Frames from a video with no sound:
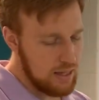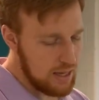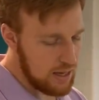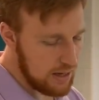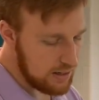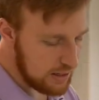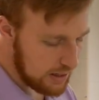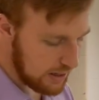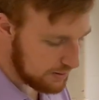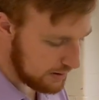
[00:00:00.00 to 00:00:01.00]
And
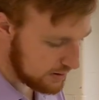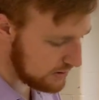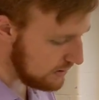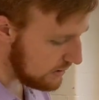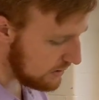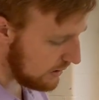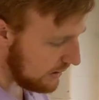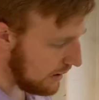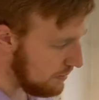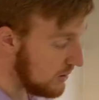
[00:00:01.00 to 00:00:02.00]
again, I
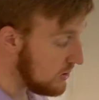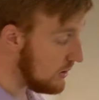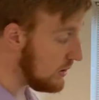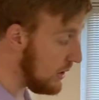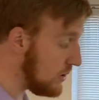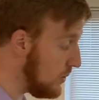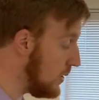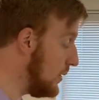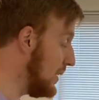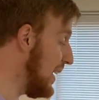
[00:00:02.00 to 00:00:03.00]
mentioned this last
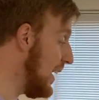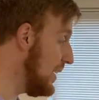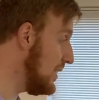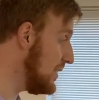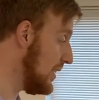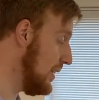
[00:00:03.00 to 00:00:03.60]
week on kindness.